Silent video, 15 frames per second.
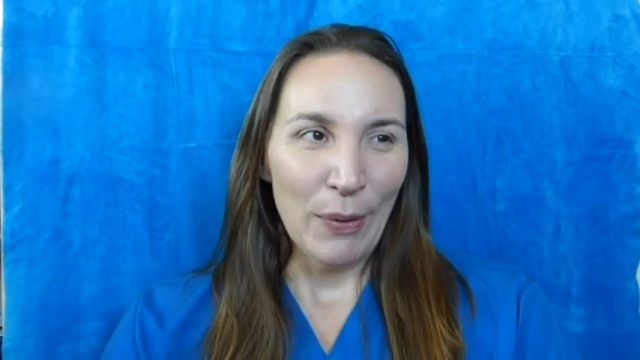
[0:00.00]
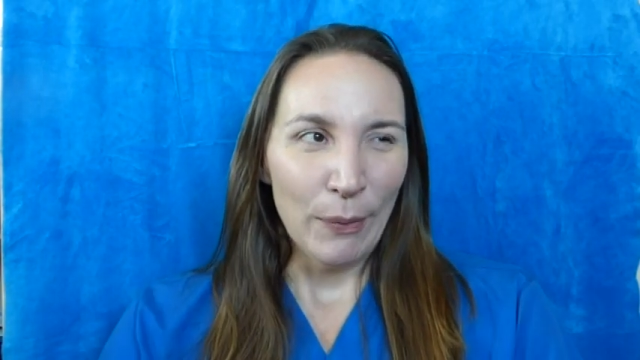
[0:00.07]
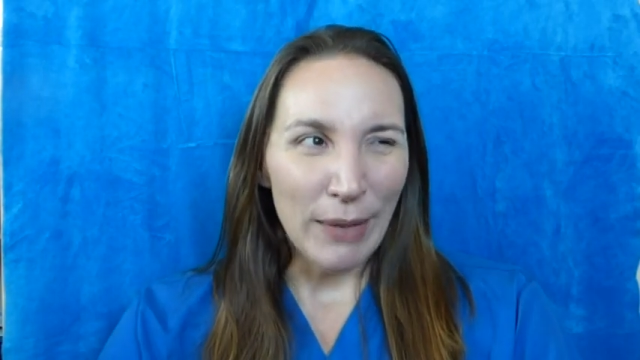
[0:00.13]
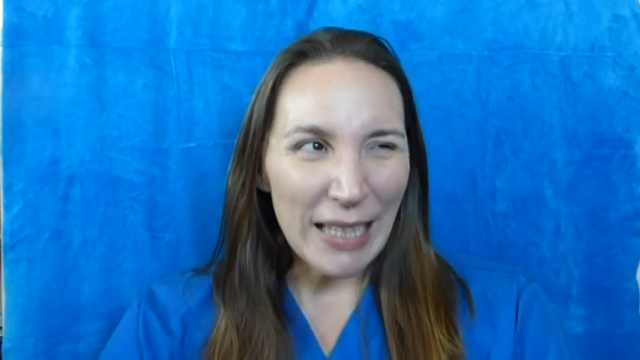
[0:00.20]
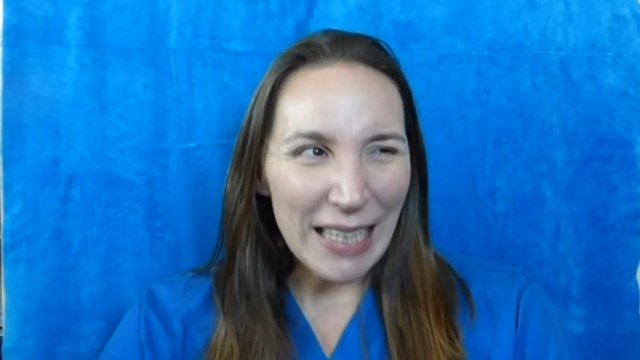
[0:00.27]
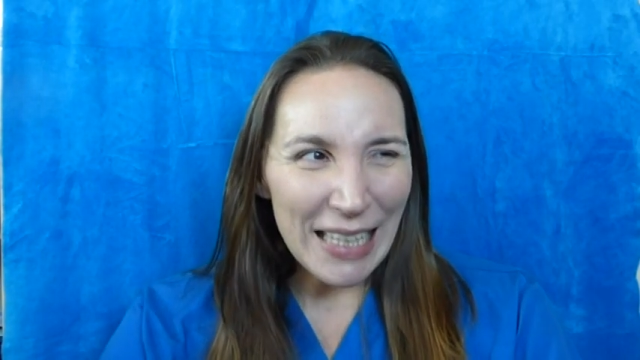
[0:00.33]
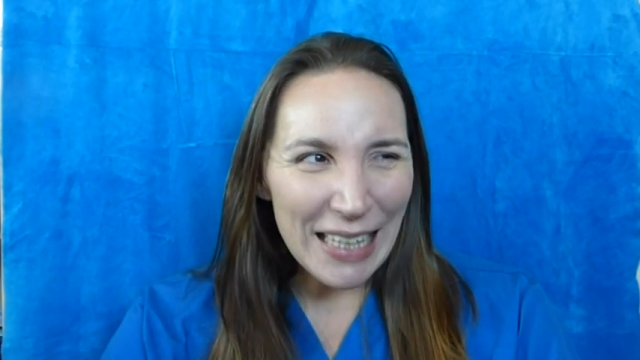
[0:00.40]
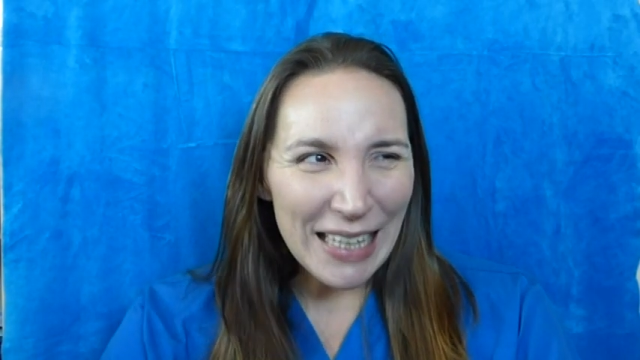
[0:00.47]

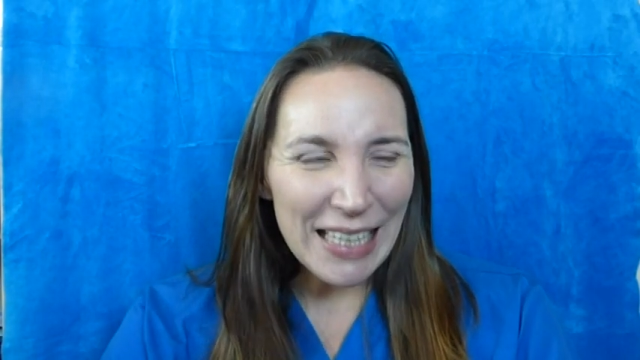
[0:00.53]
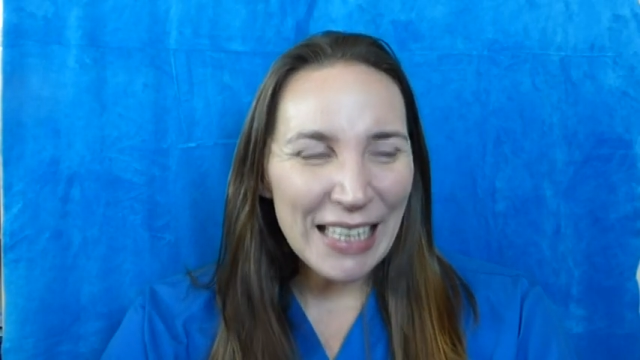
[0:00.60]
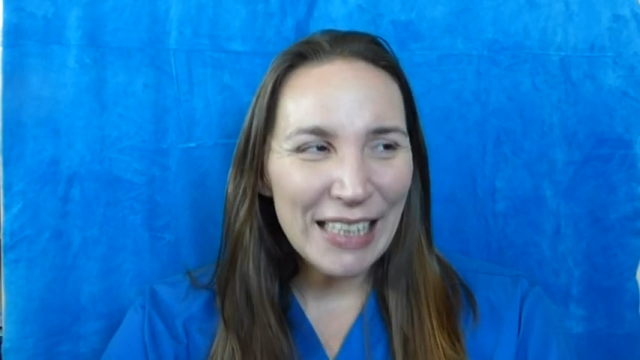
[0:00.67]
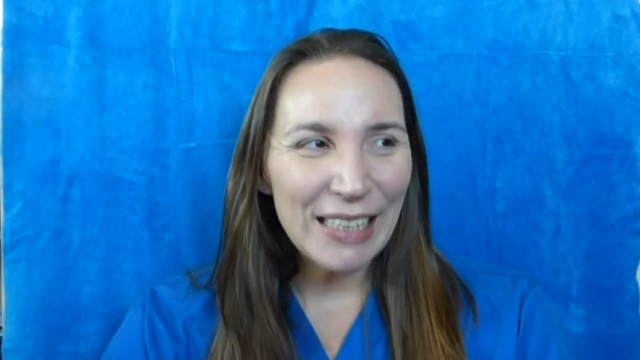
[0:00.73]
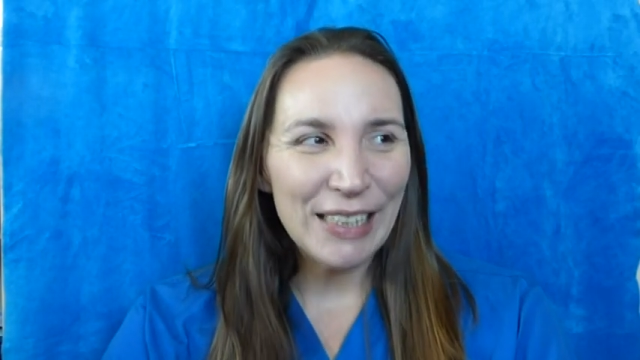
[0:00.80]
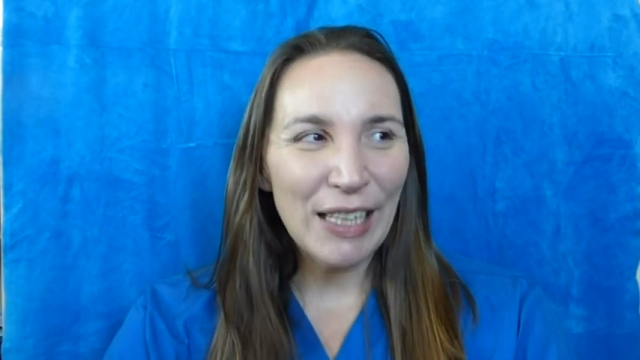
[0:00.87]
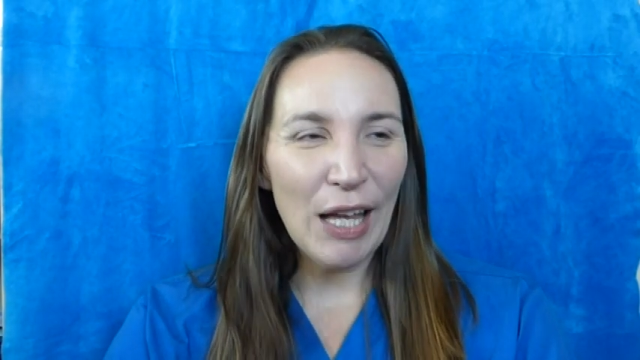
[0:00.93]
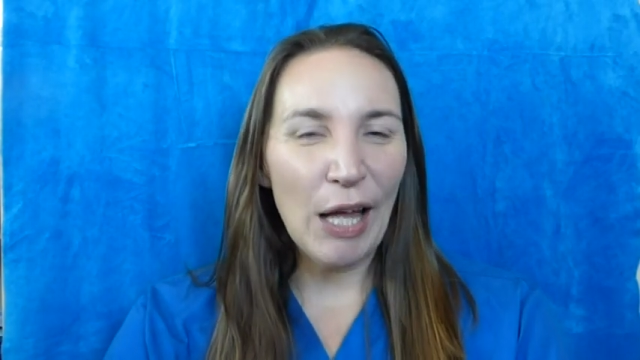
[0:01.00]
Well,
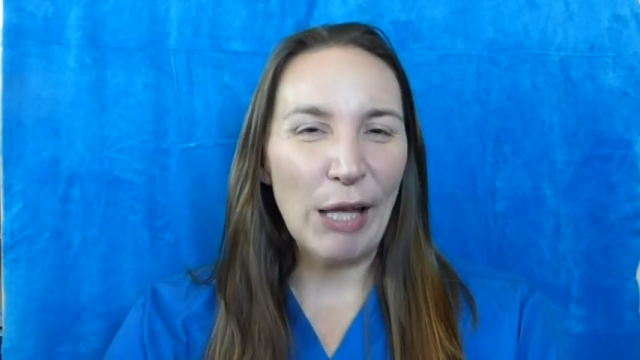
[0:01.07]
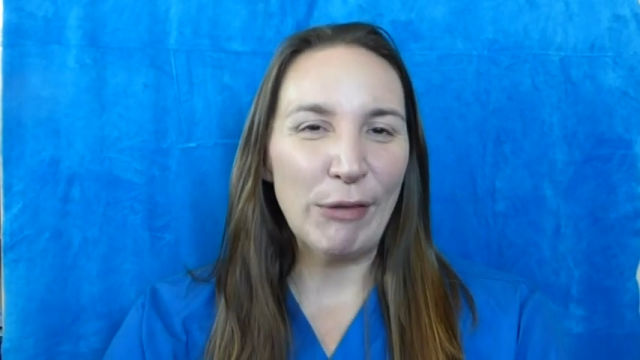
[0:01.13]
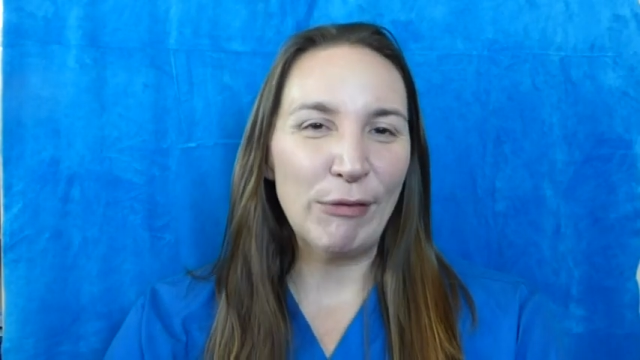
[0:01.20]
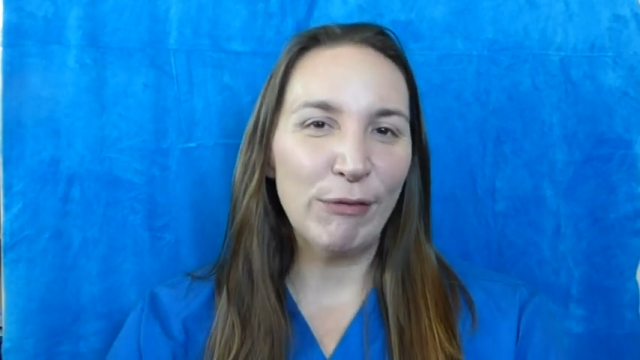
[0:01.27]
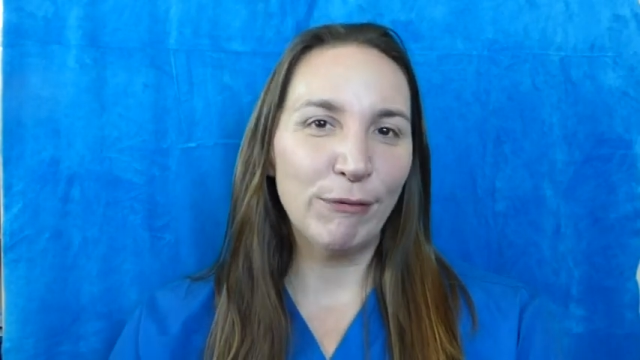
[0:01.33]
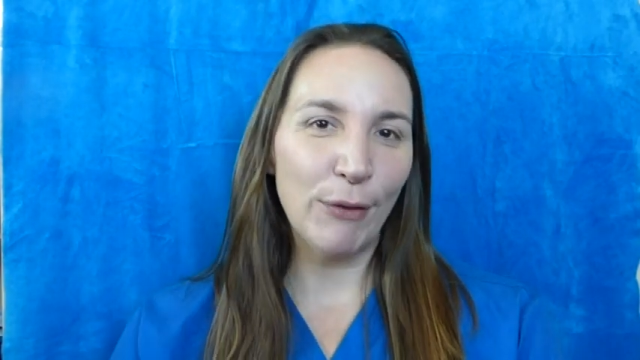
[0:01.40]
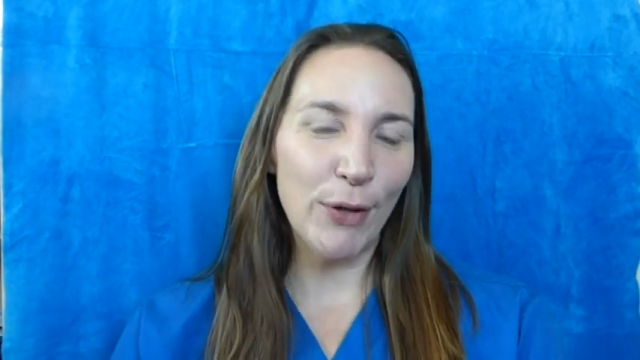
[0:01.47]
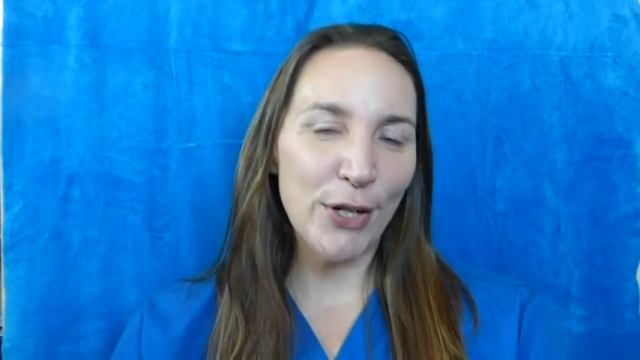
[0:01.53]

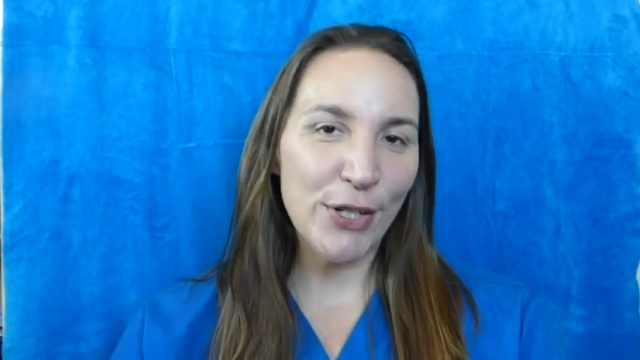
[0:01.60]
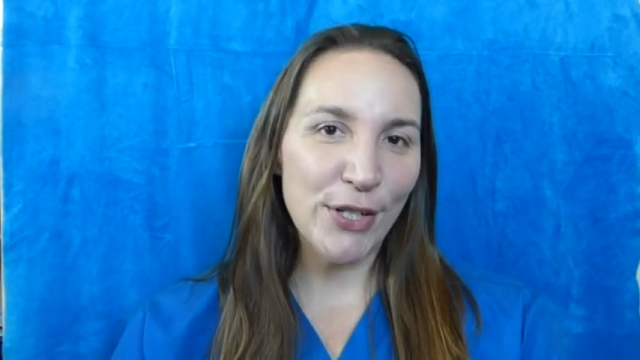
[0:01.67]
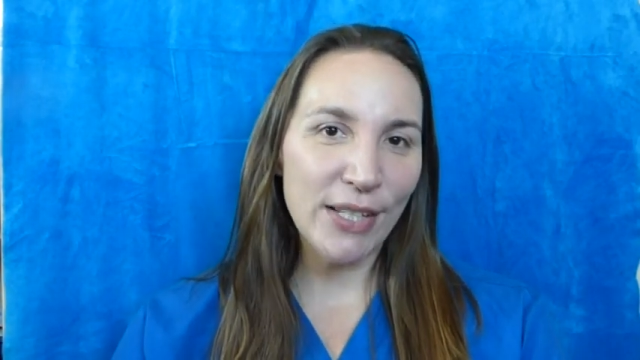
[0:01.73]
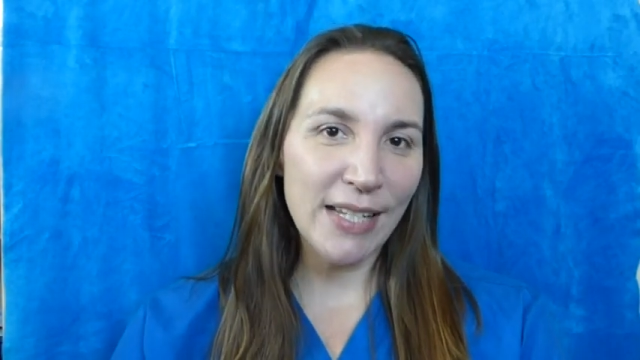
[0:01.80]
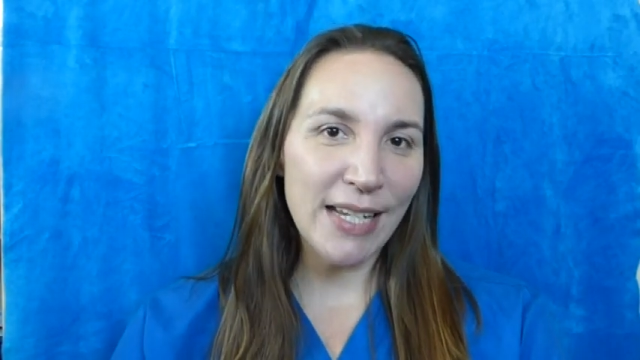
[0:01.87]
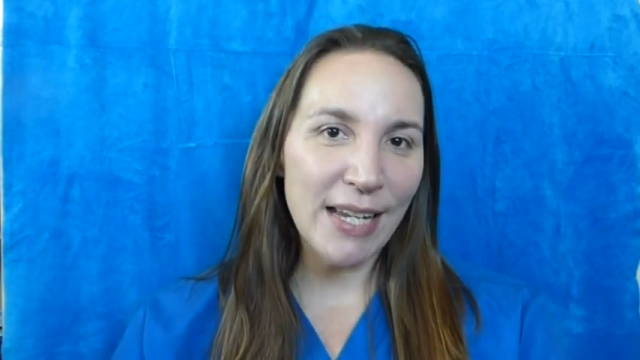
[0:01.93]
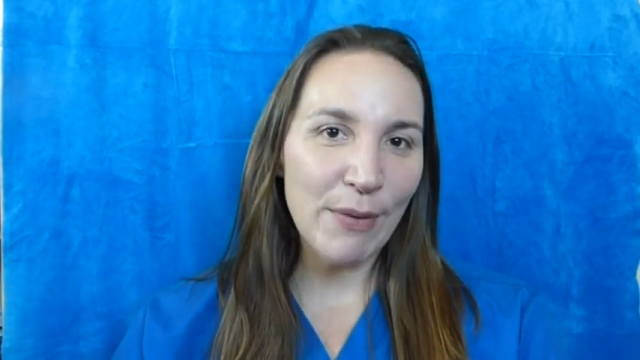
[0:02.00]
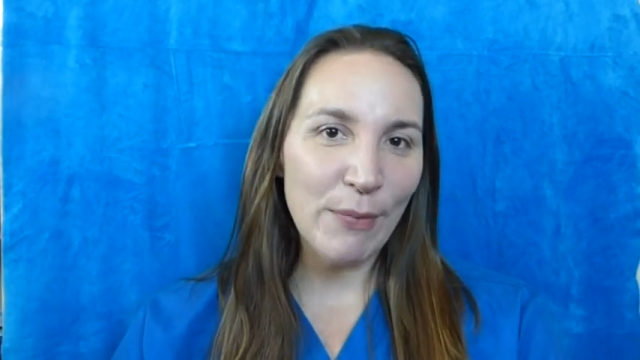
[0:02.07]

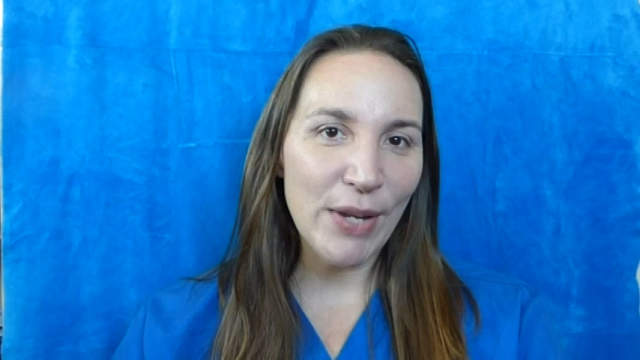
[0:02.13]
unfortunately,